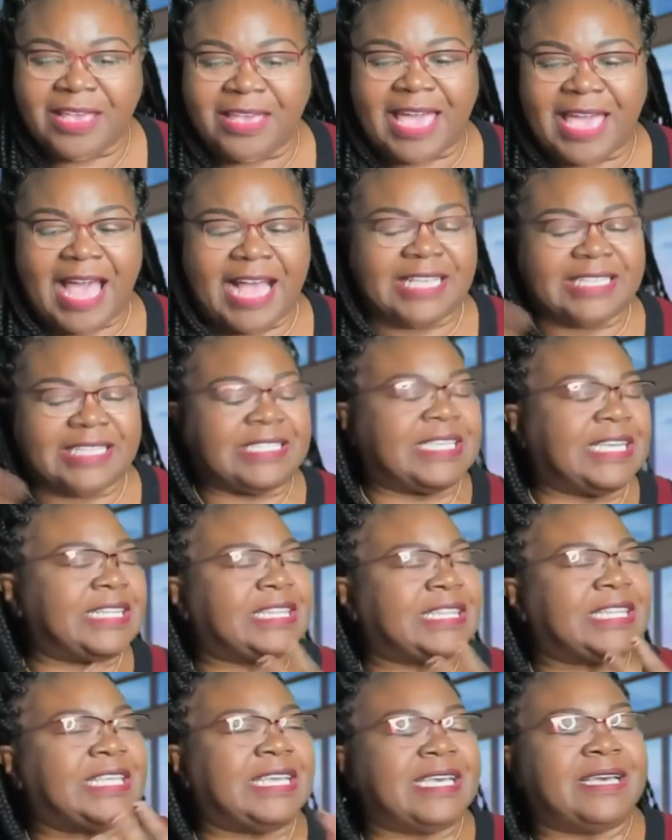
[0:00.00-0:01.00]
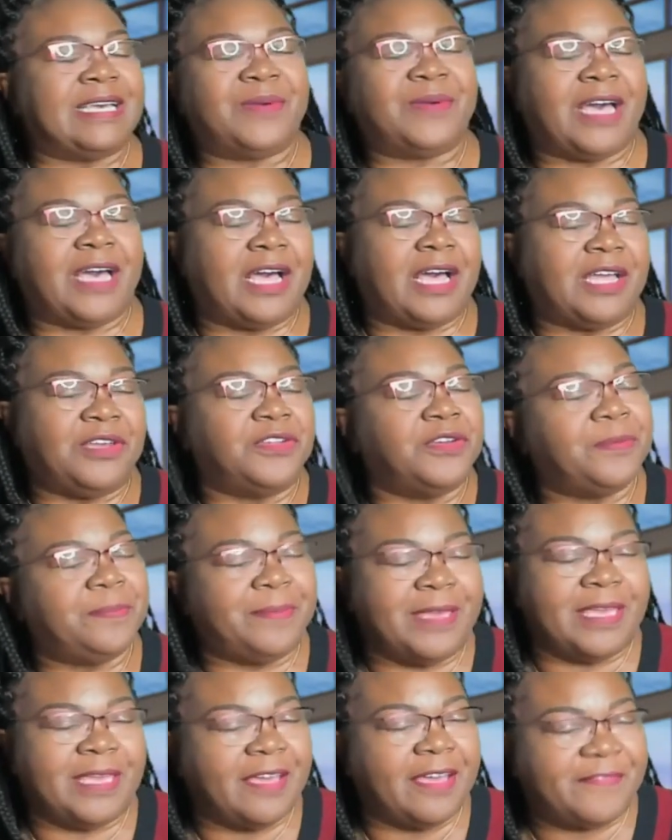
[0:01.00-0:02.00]
You got Cynthia with her new
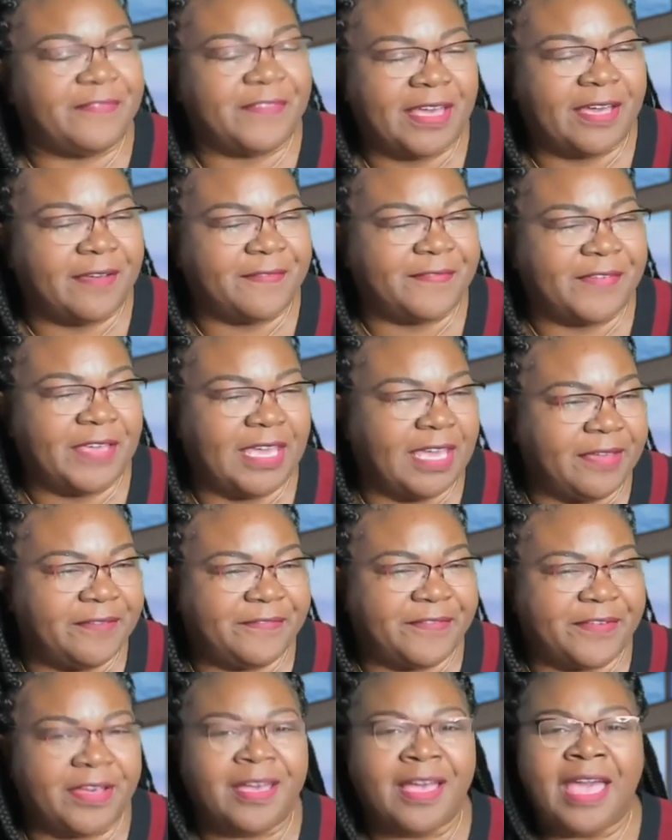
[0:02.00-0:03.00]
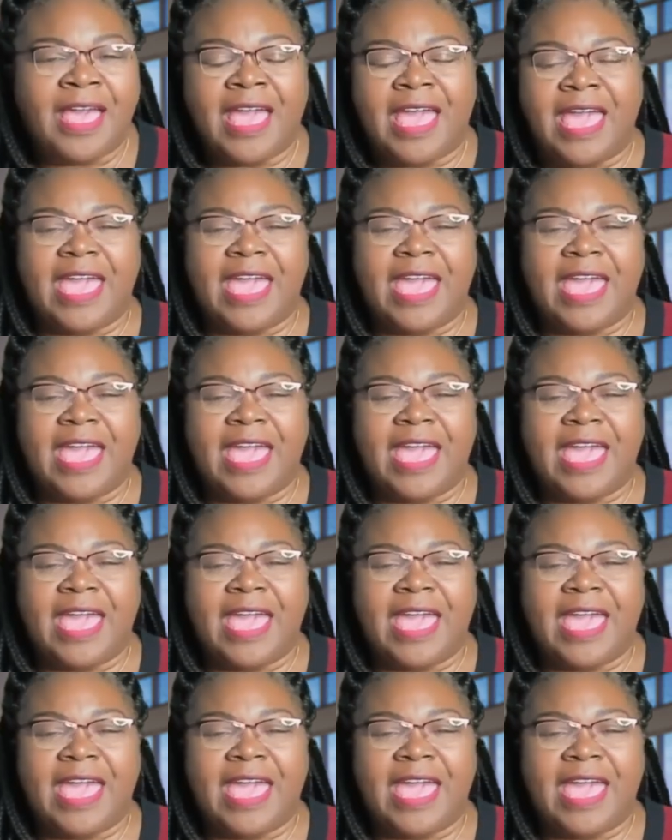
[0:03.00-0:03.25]
BFF, Eva.